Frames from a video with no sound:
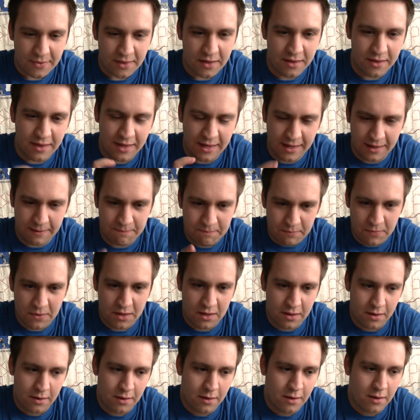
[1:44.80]
The
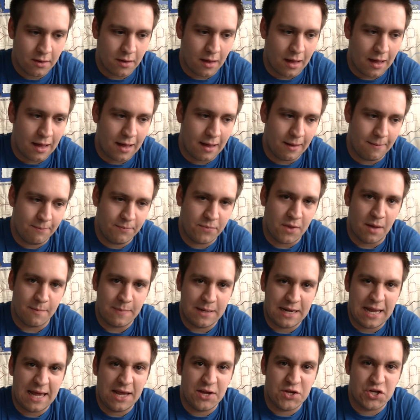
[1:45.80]

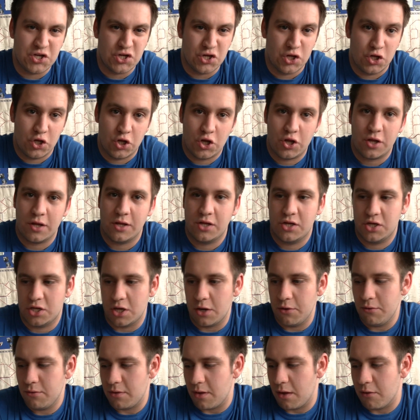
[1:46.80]
double agent
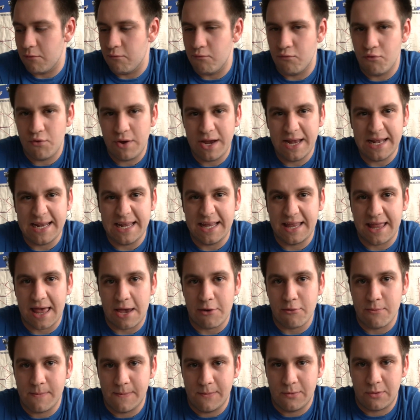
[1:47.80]
chose a really
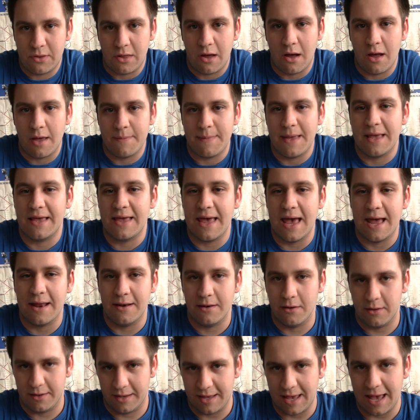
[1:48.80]
terrible time, again,
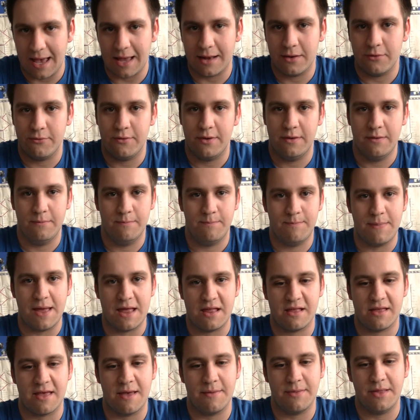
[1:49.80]
like Hannah in
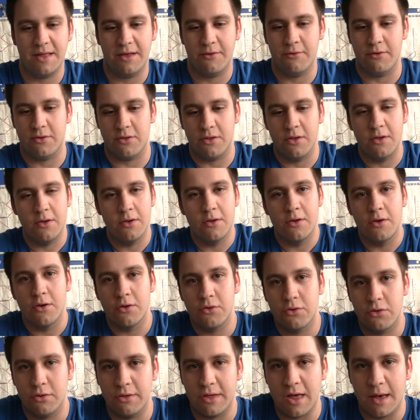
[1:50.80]
Best Kept Secrets,
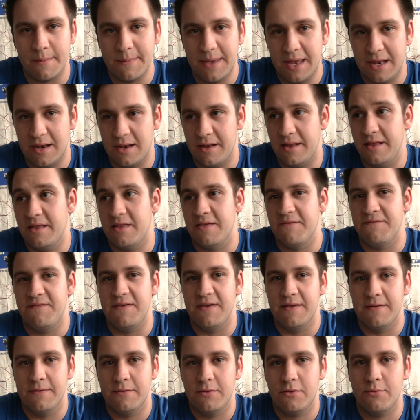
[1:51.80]
to come in and
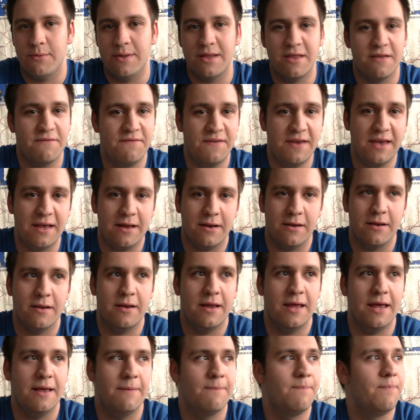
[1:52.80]

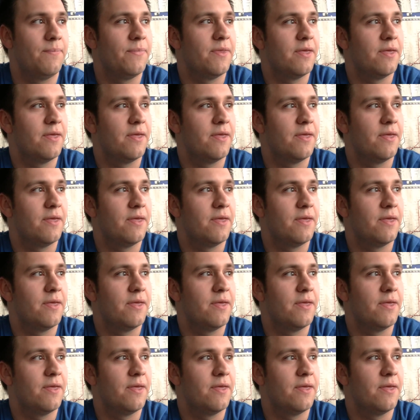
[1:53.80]
intervene.